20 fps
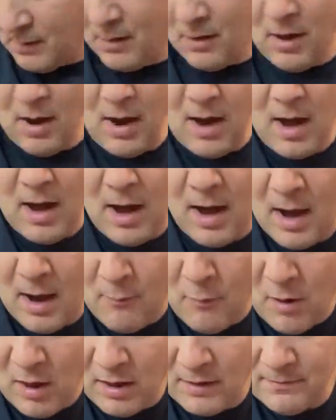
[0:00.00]

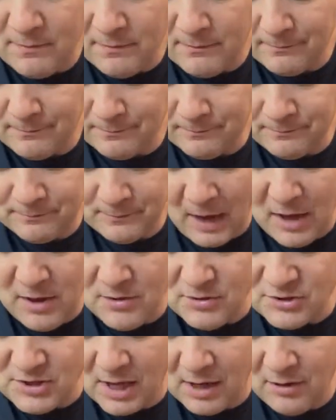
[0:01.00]
well, I
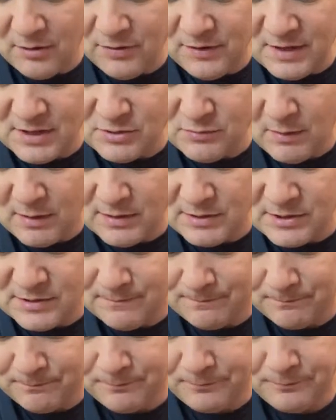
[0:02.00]
use a lot of these
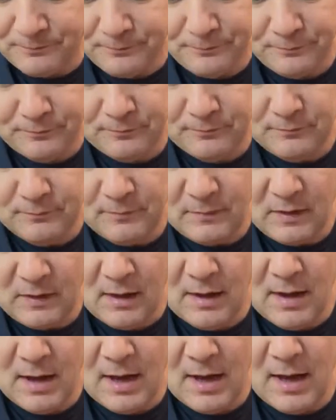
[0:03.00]
ones.
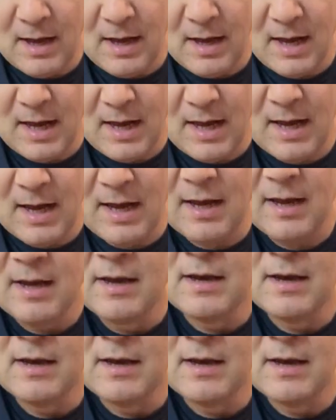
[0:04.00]
Dunlop